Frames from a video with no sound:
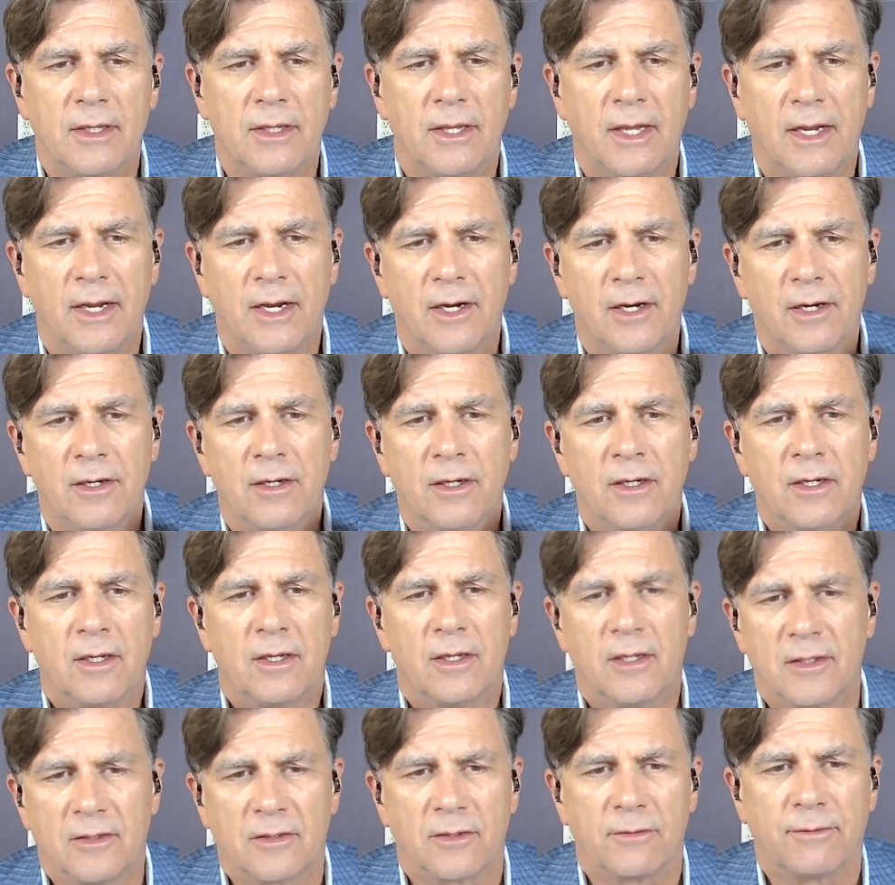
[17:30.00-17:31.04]
there,
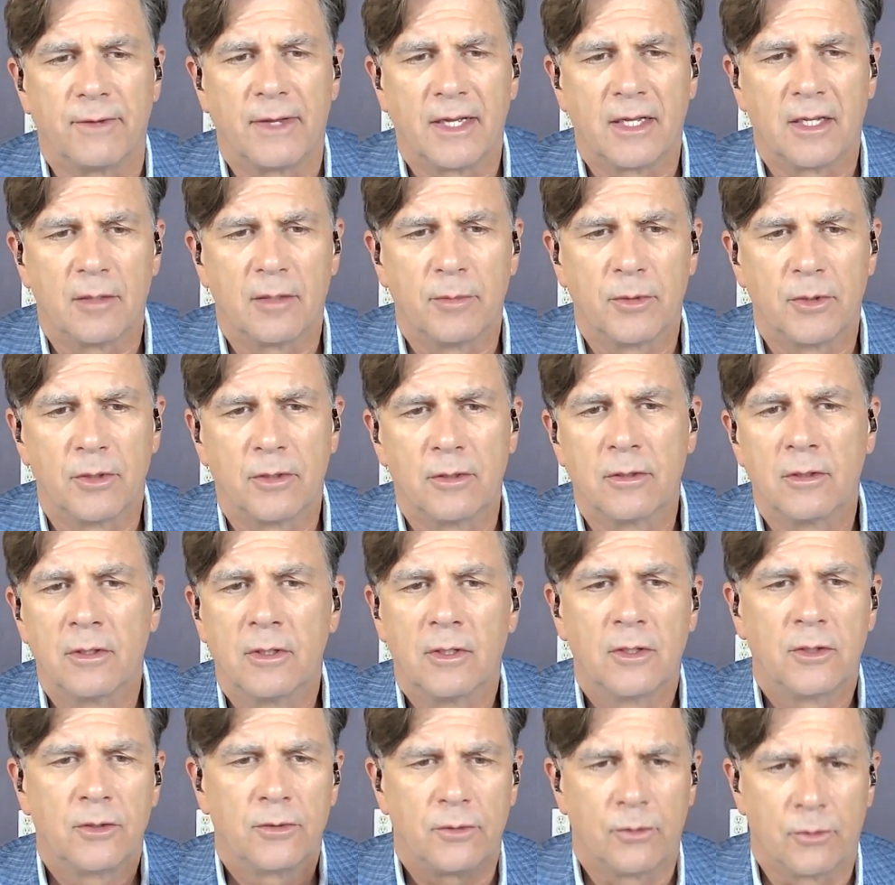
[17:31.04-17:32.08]
it's available,
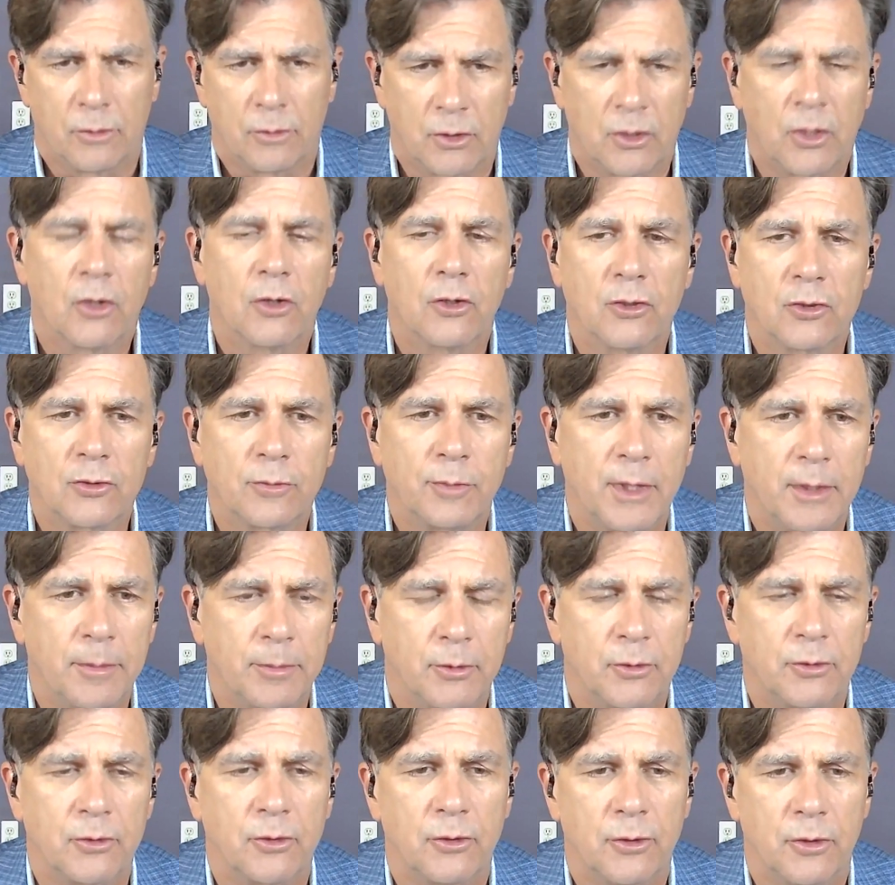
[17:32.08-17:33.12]
you encourage
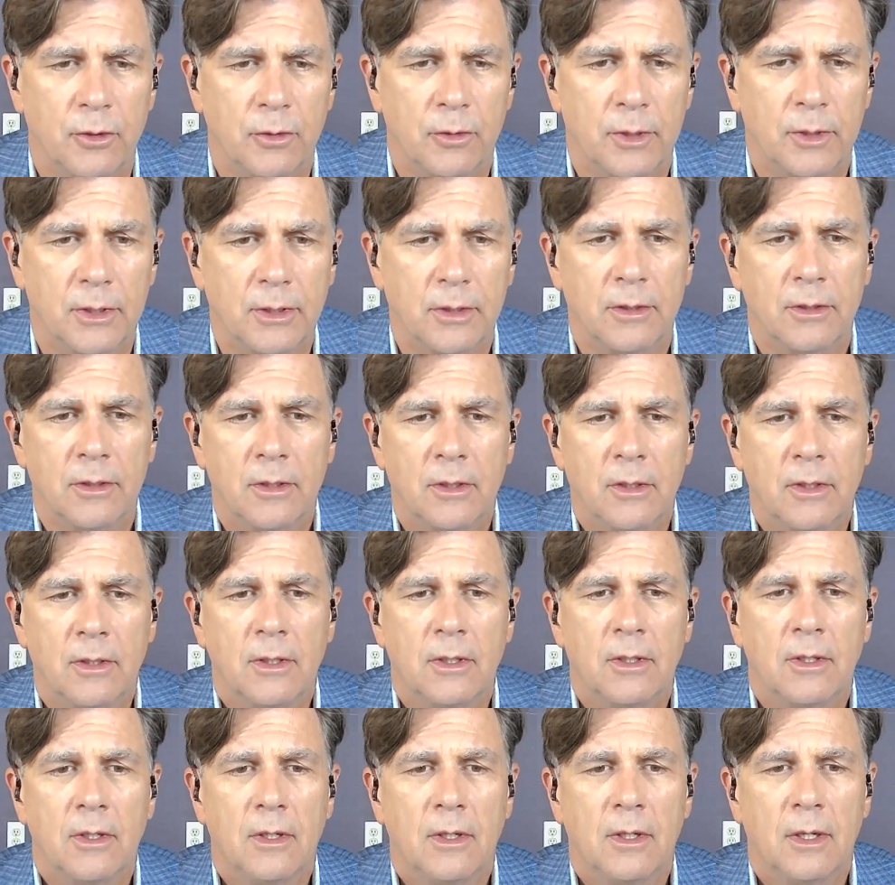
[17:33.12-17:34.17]
people to do it,
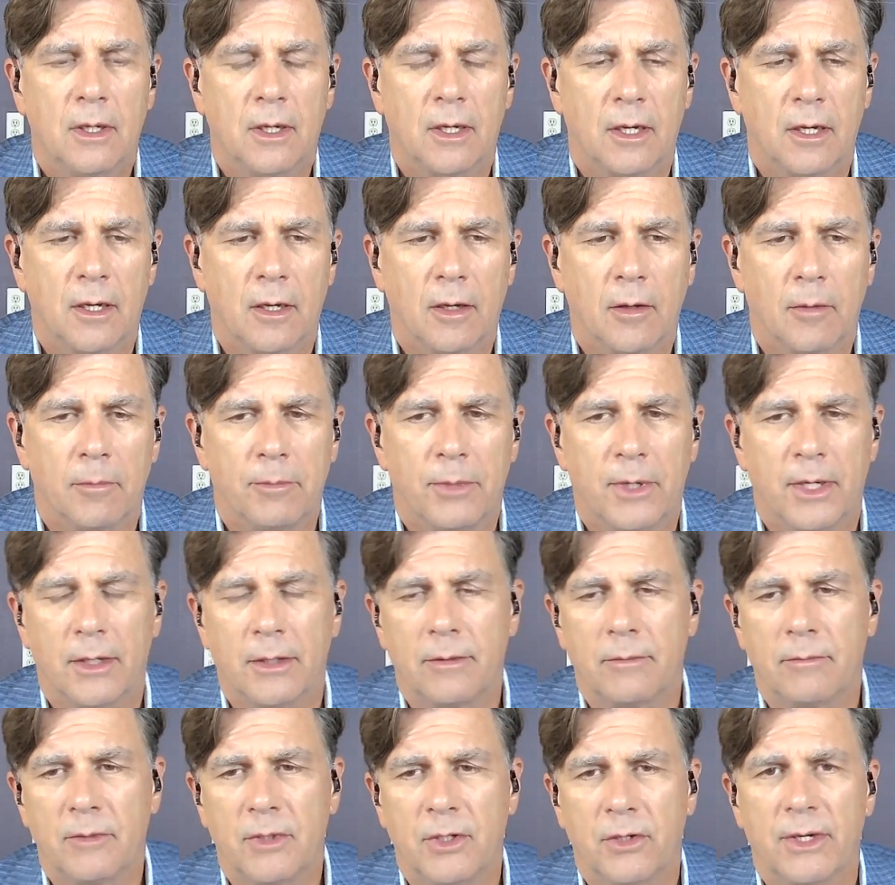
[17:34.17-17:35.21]
but
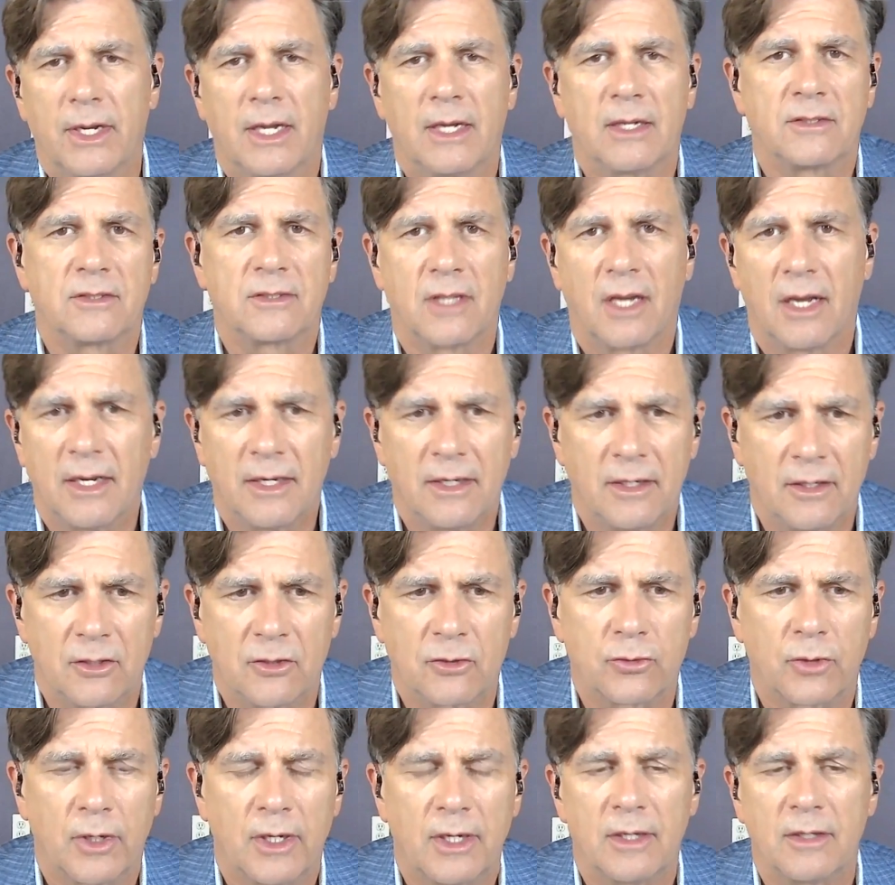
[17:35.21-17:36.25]
you're not assigning the
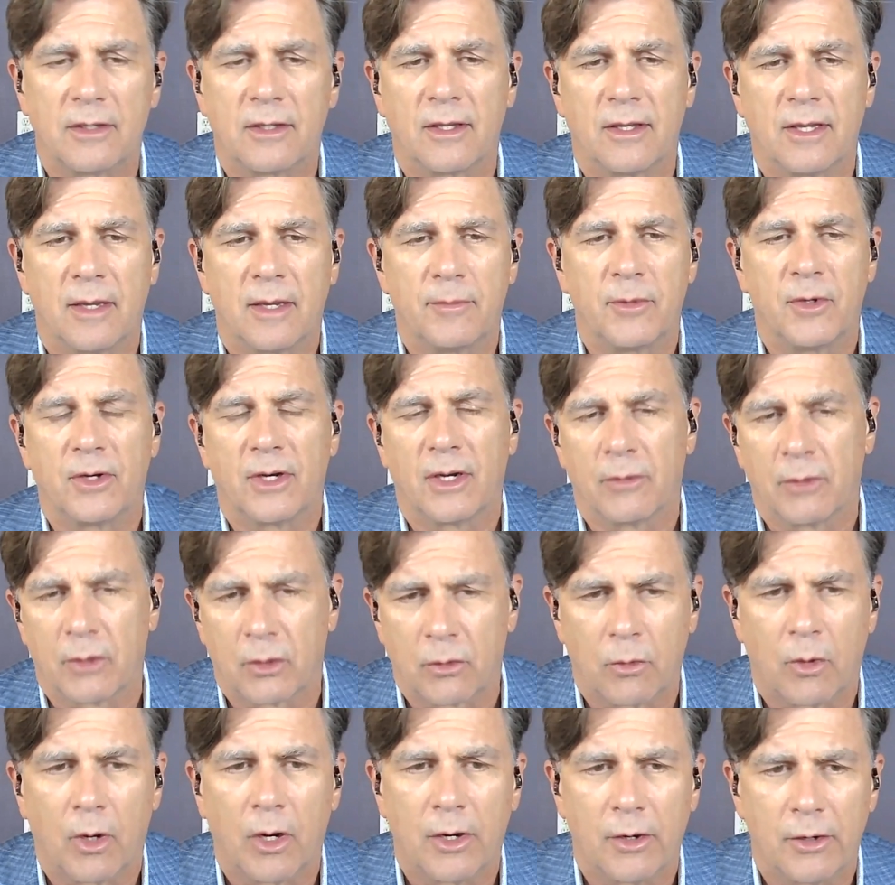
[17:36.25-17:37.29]
training to them, you're not
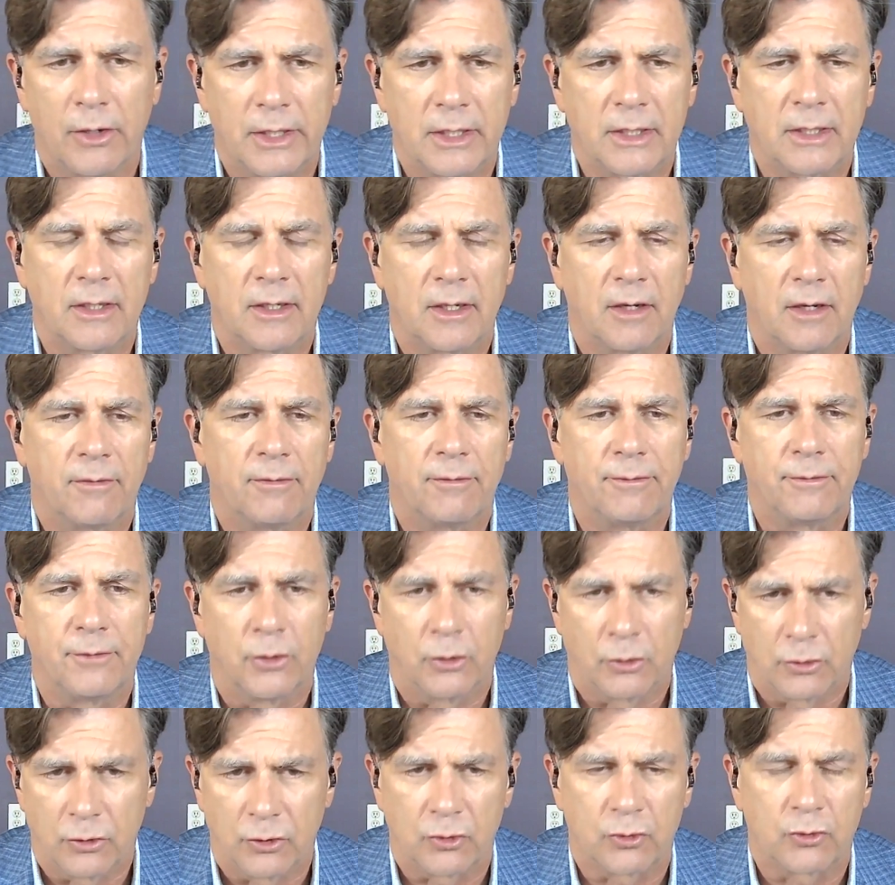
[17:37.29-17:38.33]
requiring it of
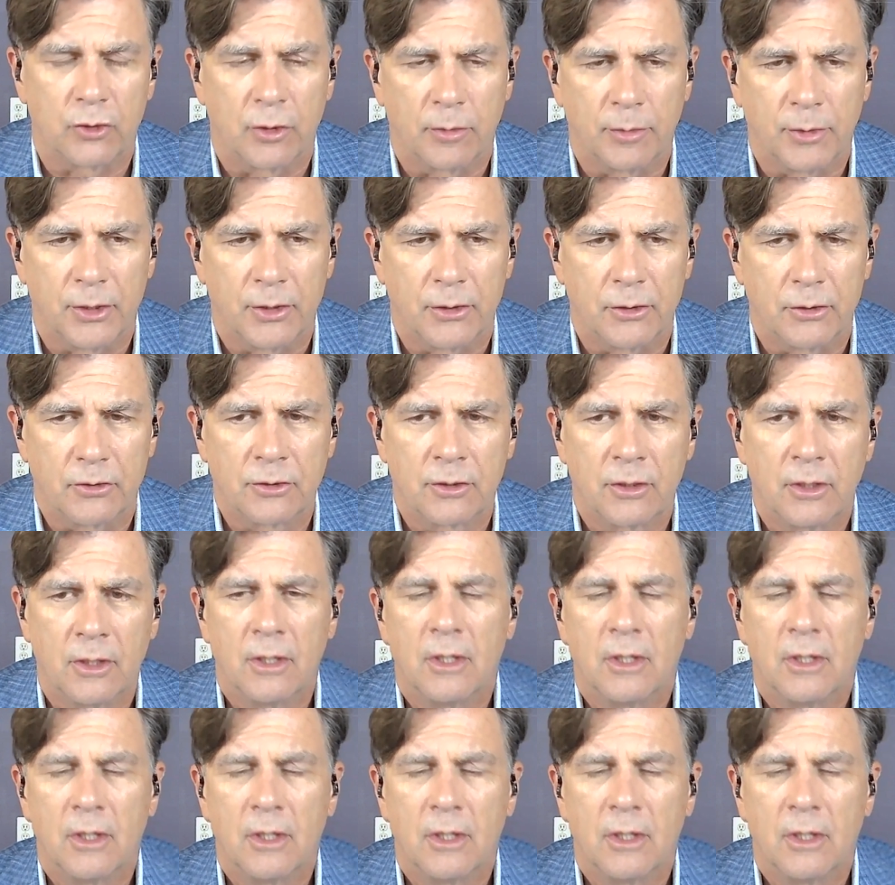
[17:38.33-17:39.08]
your distributors.